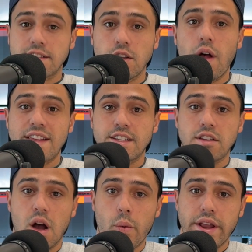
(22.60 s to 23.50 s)
still has a
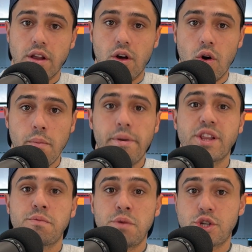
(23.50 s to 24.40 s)
long way to go, but
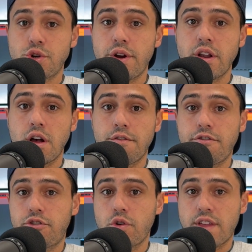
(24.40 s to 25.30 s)
it's mature enough
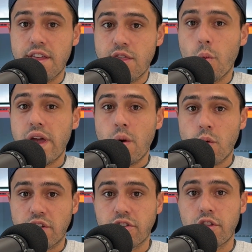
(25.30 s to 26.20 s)
so that the way it
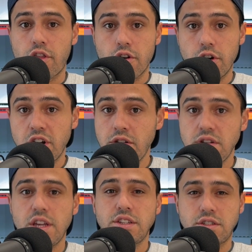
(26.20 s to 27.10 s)
works under the hood
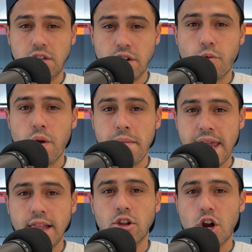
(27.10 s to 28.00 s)
is going to
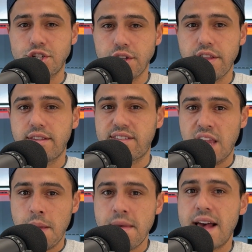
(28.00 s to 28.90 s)
remain largely the
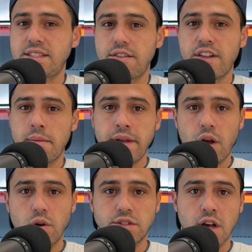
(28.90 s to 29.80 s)
same as development
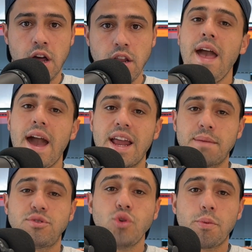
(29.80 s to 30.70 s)
goes on. And
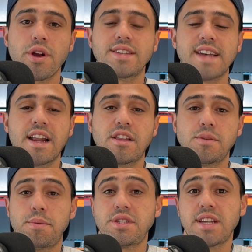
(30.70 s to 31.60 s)
I'm super excited to
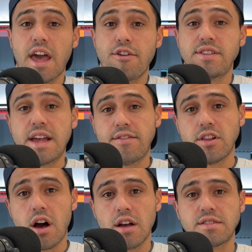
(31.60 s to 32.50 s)
put together
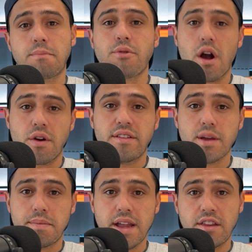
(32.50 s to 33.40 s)
devlogs and progress
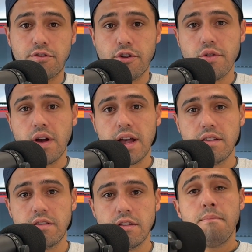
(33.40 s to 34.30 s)
updates for you
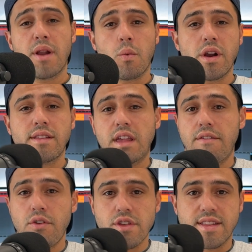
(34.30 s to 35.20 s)
guys. But I wanted to
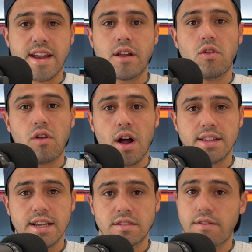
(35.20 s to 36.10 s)
give you the technical
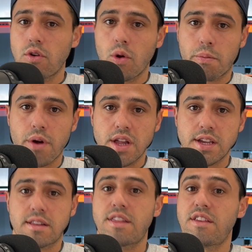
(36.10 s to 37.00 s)
context of the whole
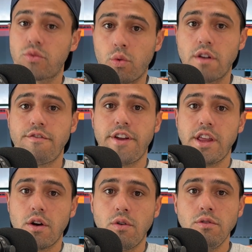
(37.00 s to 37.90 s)
project in this one
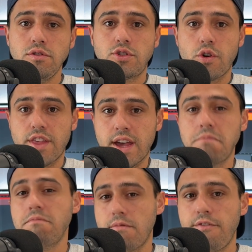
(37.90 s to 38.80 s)
video so
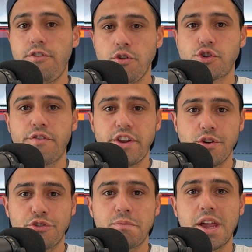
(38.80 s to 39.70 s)
that future
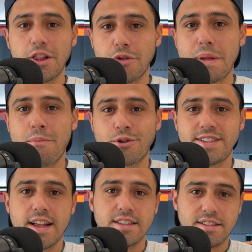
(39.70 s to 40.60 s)
videos make a little bit more
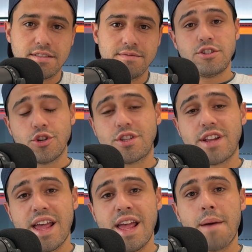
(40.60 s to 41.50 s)
sense. So
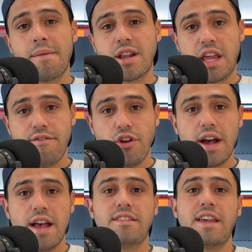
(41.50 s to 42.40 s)
today I'm going to give you
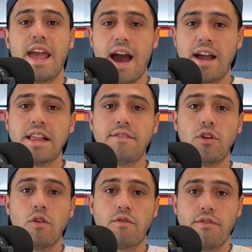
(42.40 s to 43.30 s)
guys a
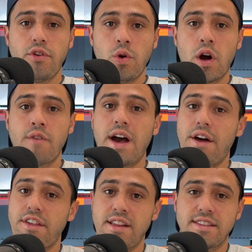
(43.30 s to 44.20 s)
high-level overview of
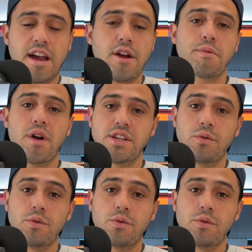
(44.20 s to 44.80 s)
how the entire project